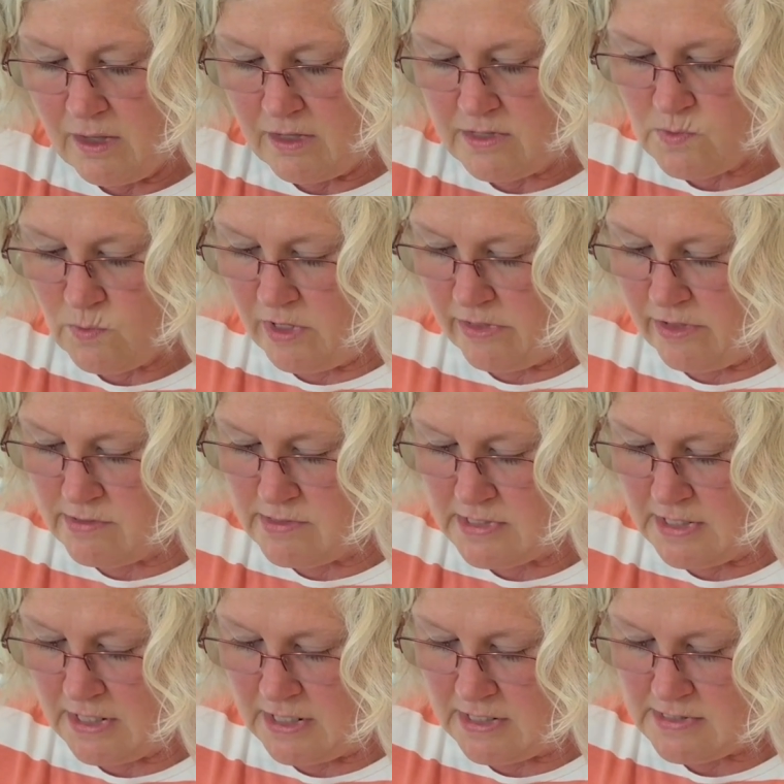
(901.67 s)
It's one of those
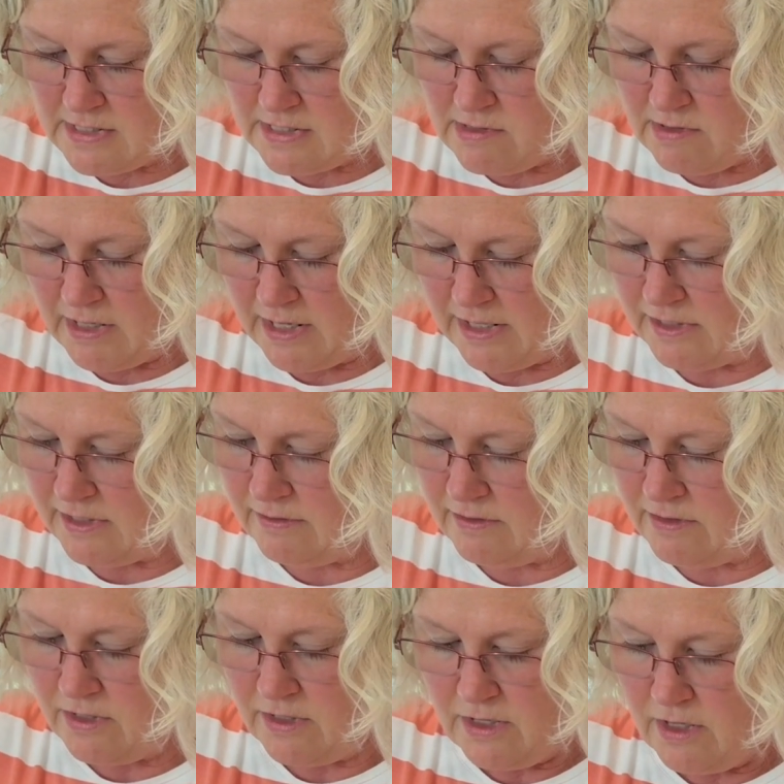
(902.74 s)
things that you kind of
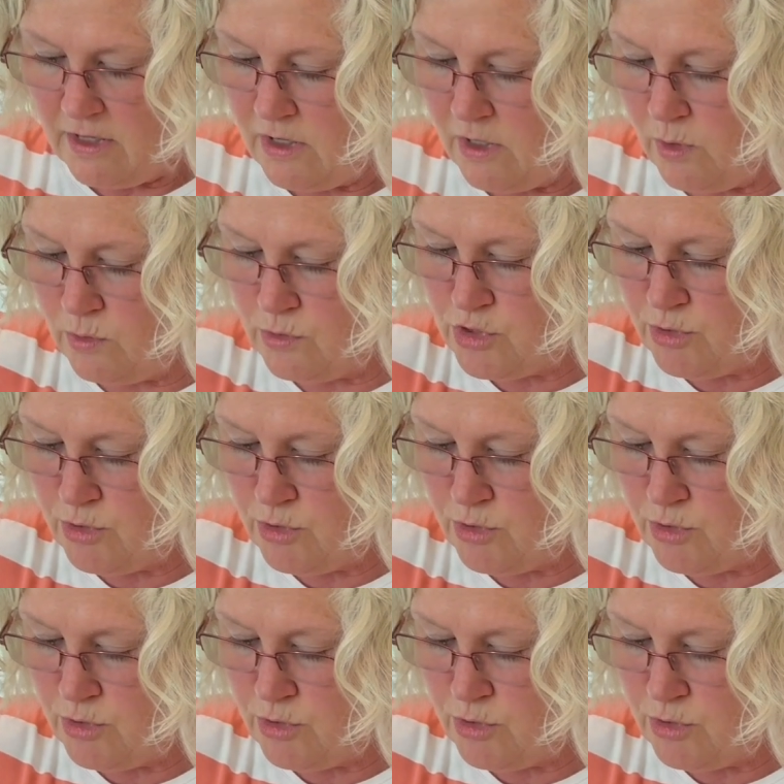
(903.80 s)
hold